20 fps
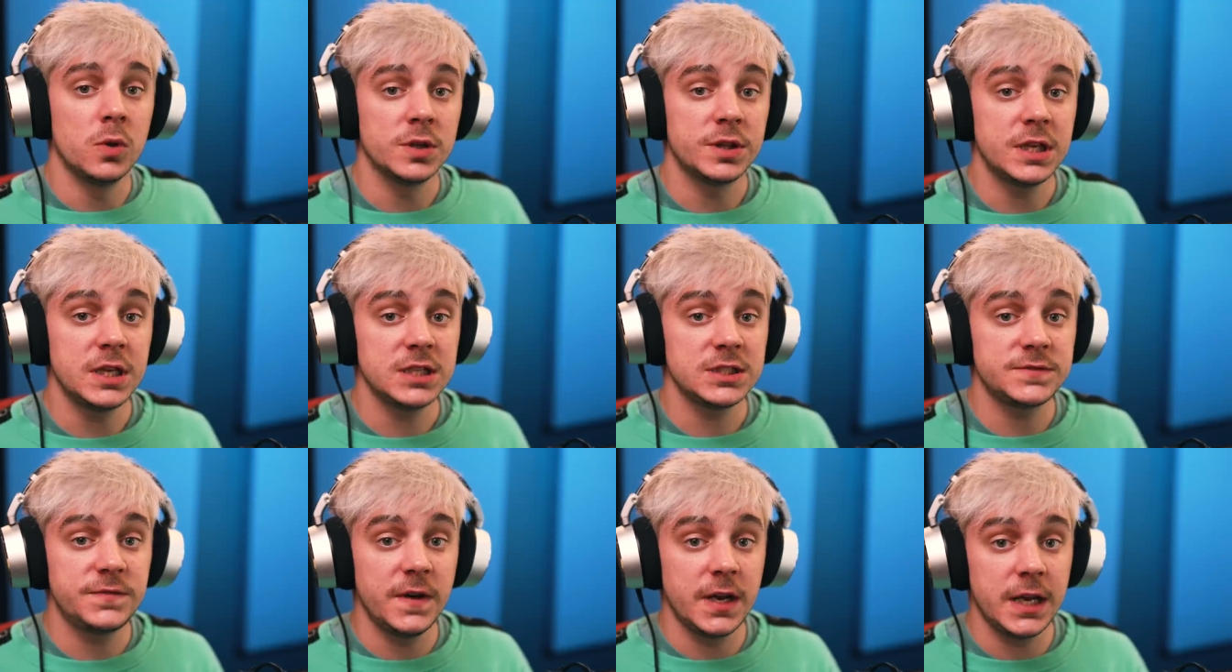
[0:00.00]
Will
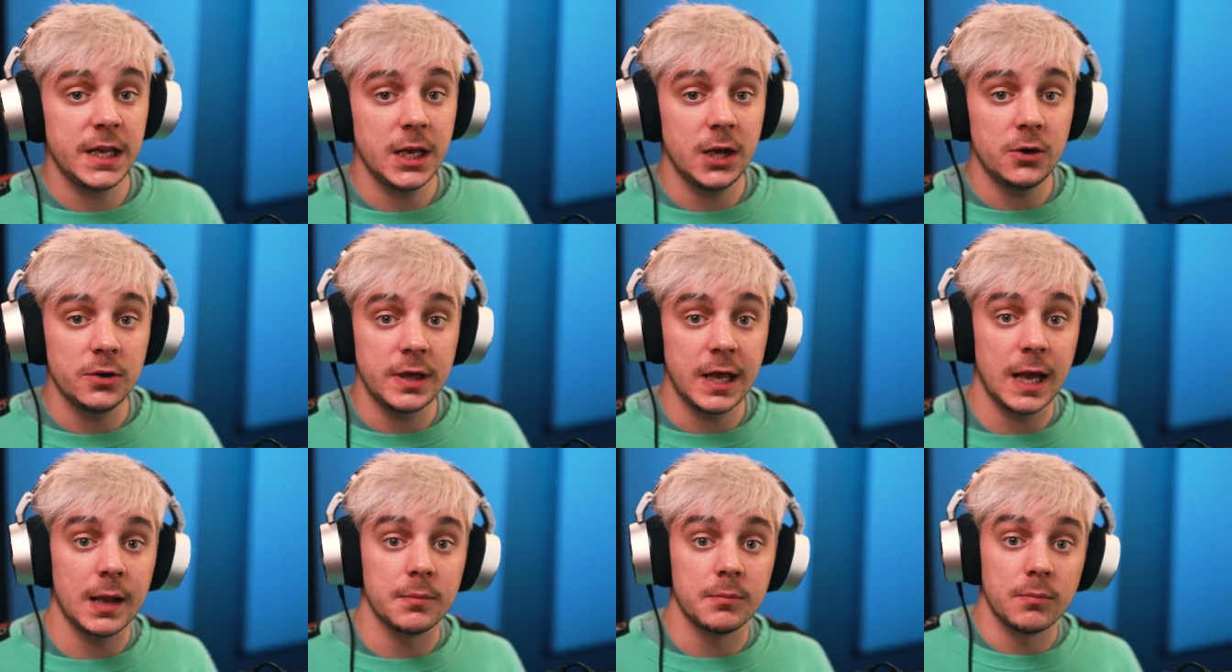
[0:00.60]
this video
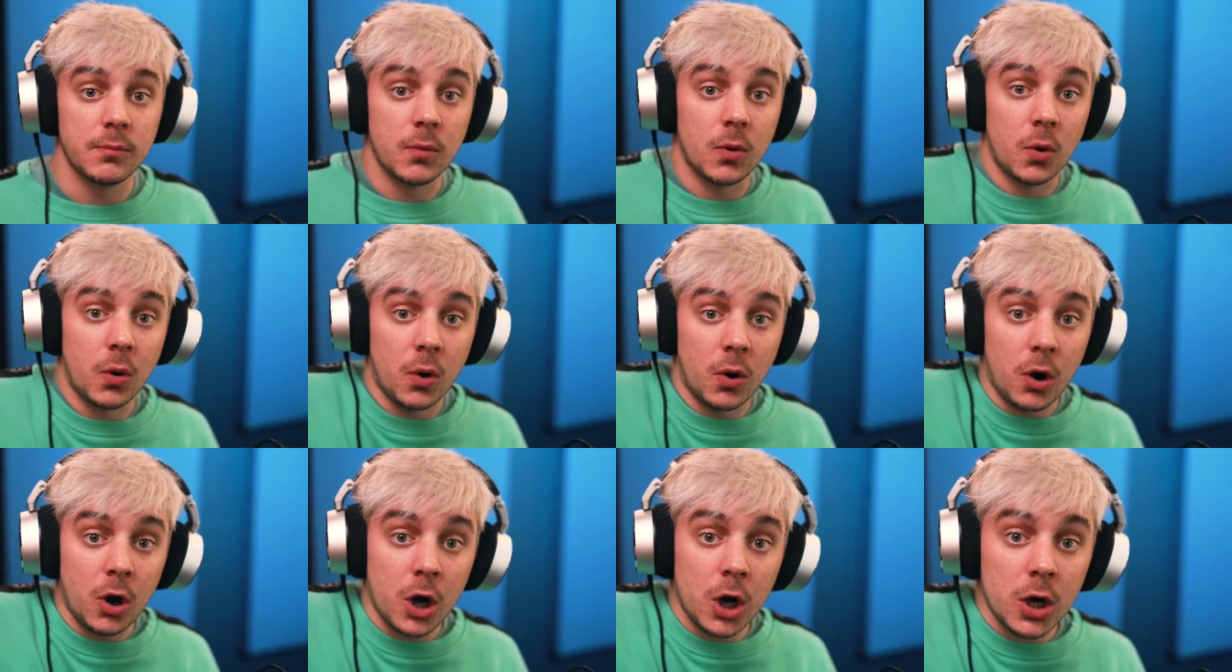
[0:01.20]
get
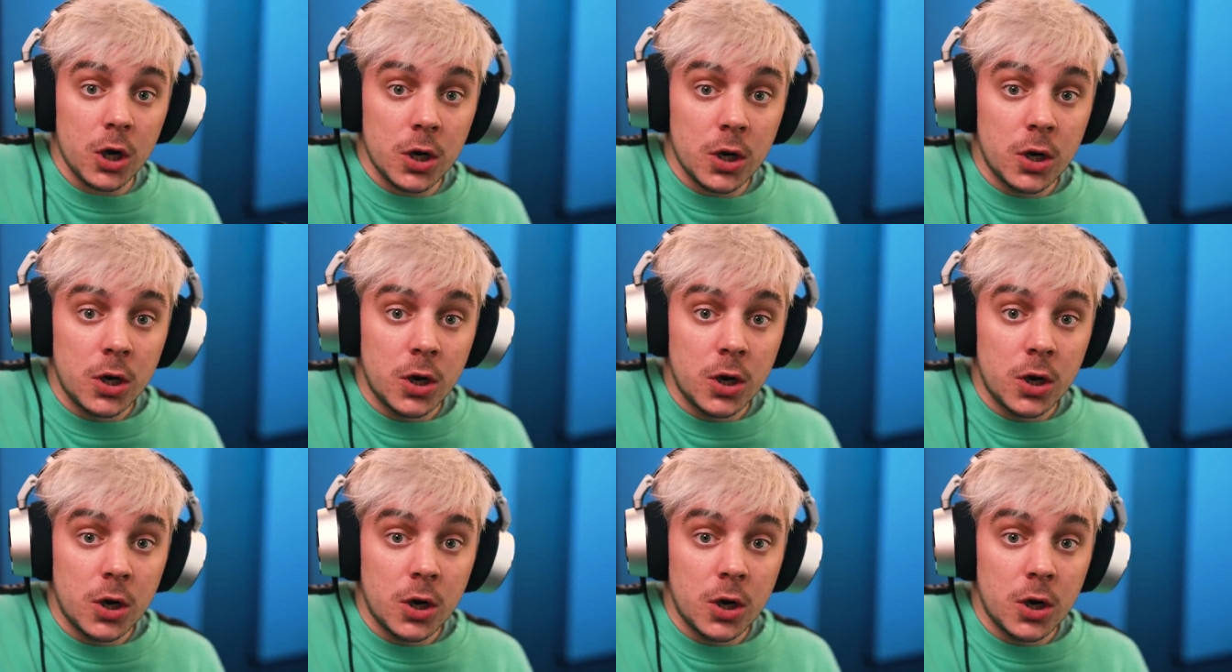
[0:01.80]
more